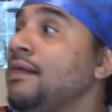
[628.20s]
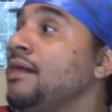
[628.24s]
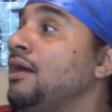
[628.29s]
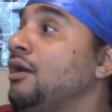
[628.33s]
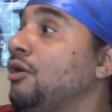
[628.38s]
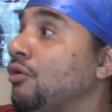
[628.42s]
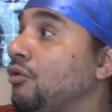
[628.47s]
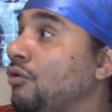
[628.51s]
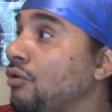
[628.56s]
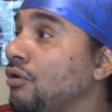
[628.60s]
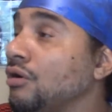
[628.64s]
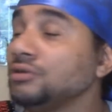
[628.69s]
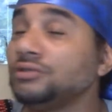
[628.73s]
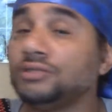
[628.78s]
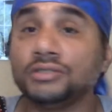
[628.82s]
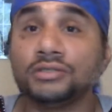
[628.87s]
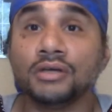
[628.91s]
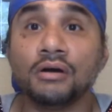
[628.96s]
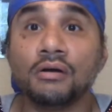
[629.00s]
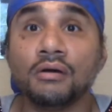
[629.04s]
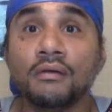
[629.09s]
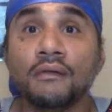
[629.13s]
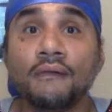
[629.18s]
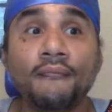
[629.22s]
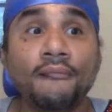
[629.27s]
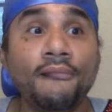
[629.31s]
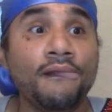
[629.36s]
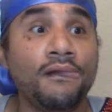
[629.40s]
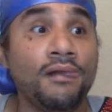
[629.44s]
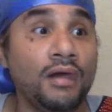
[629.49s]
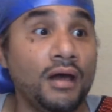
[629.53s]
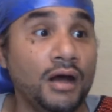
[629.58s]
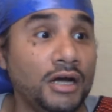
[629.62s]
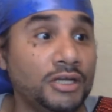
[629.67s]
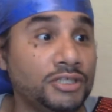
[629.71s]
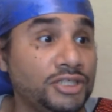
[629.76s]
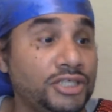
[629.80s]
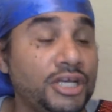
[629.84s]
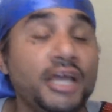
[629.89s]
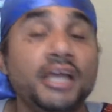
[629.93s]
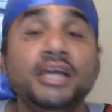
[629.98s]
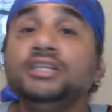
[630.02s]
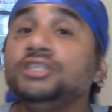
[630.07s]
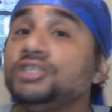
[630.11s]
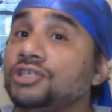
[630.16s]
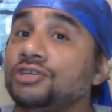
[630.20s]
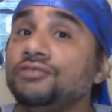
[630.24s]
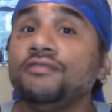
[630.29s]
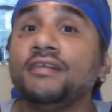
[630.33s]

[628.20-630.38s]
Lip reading: Also, a change in